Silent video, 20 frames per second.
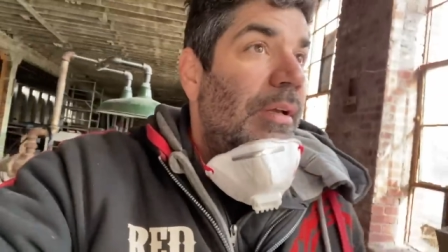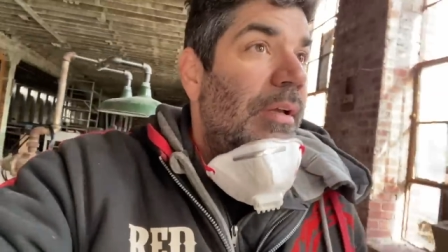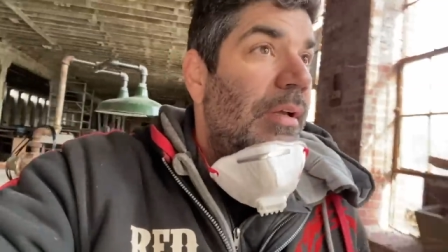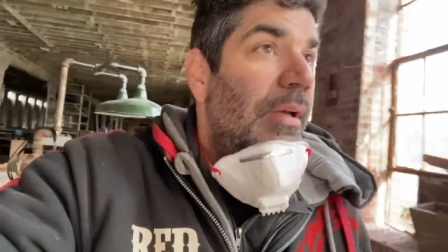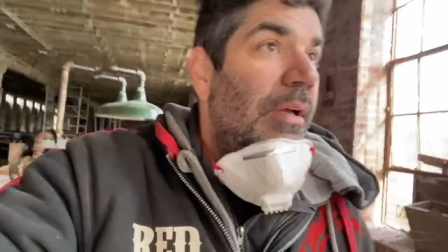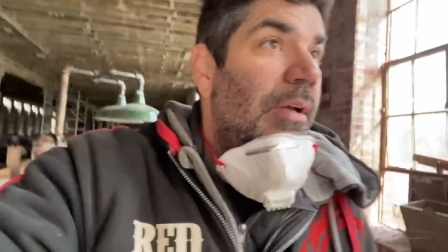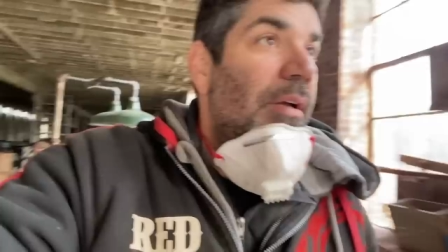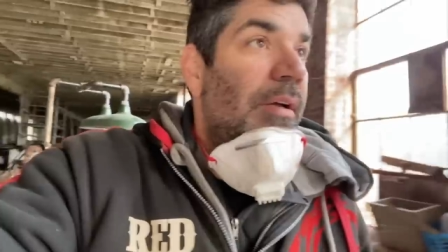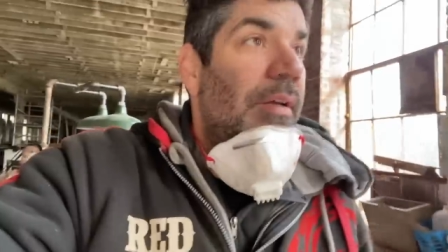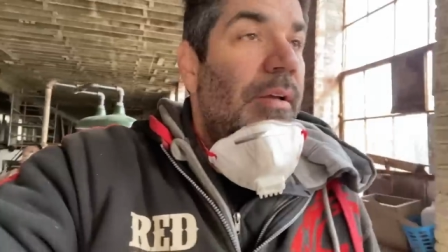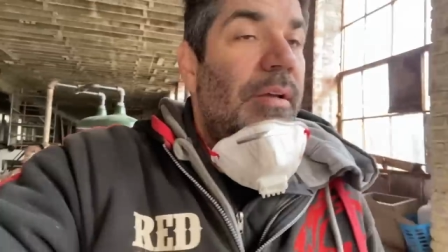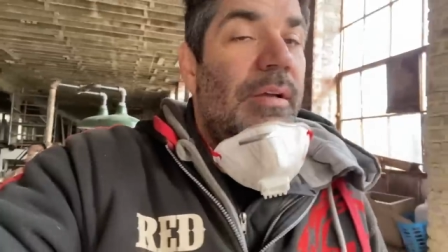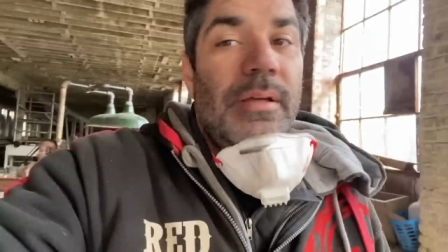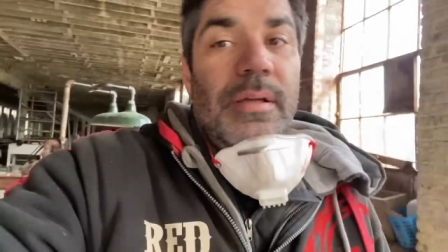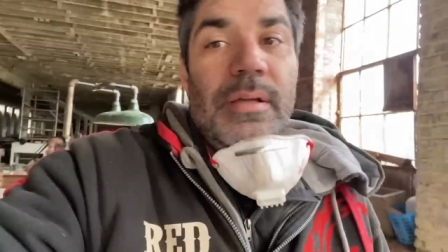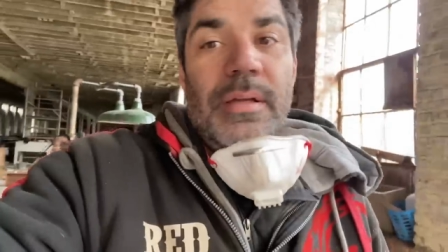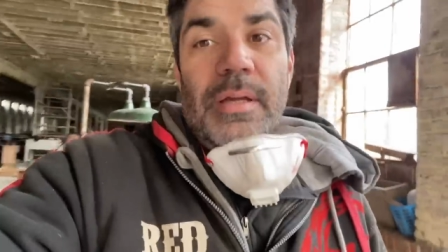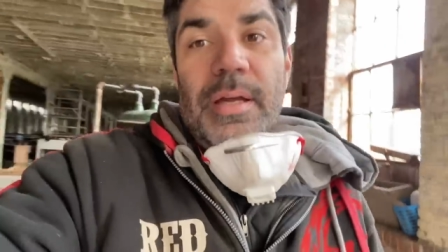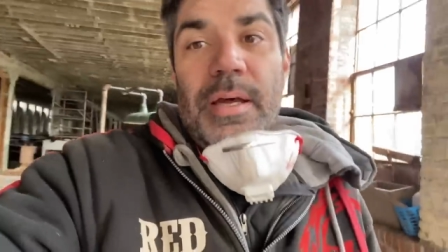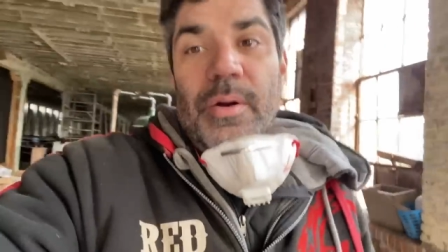uh,
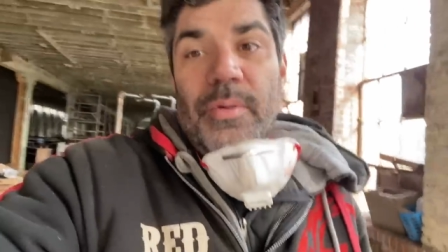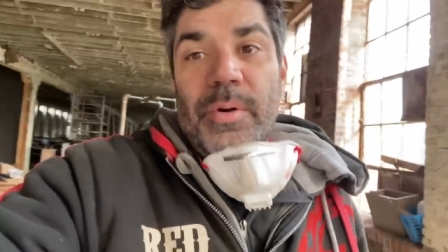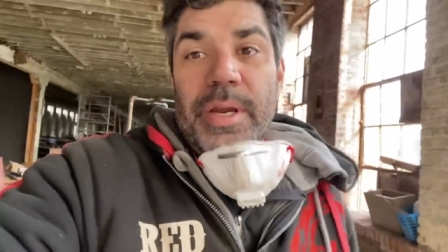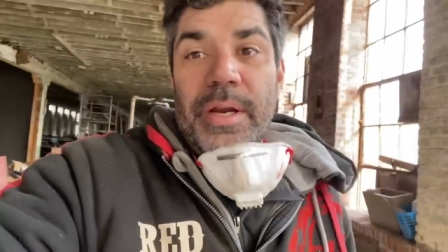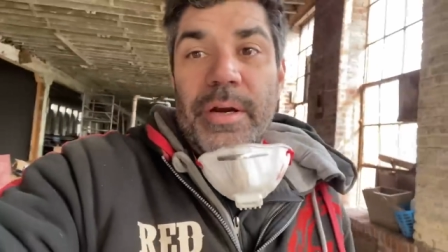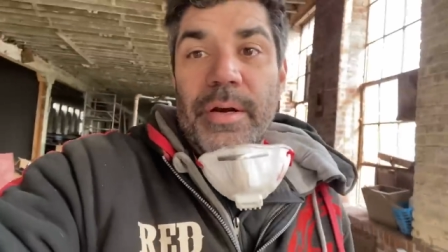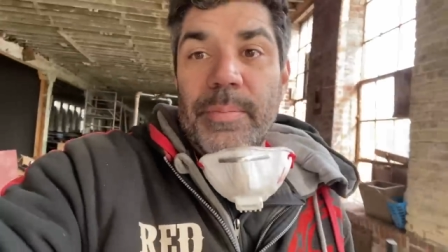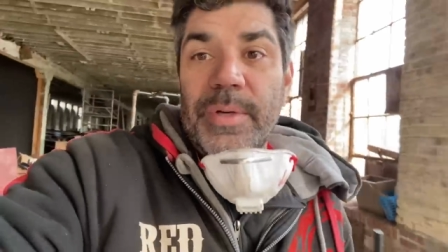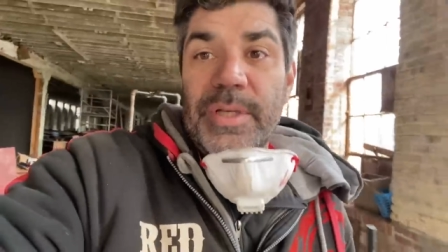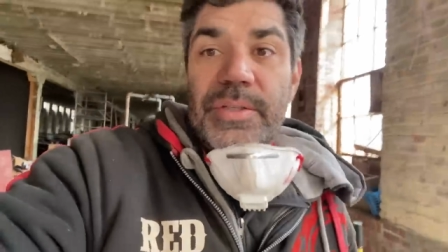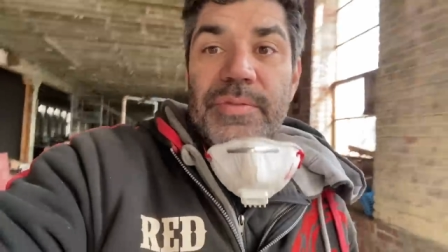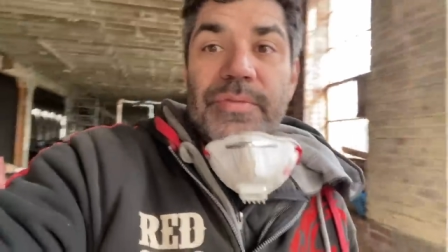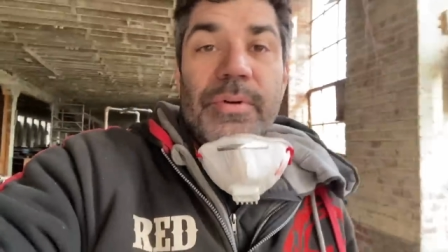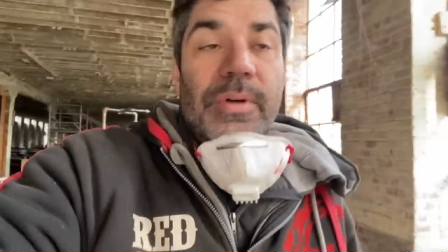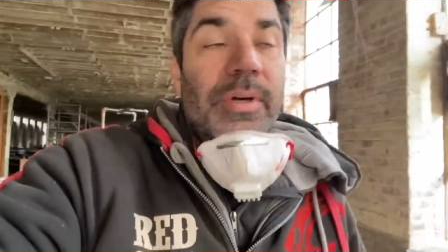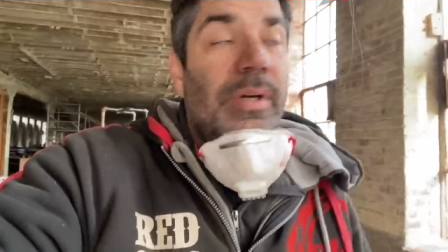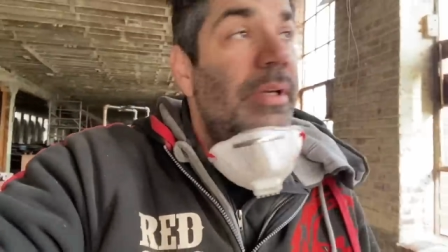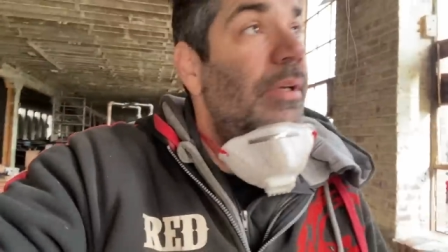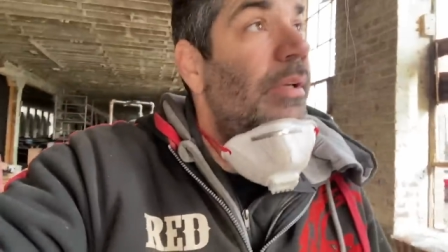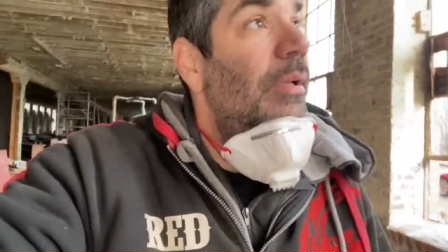I don't care much
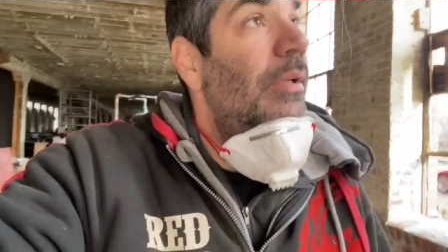for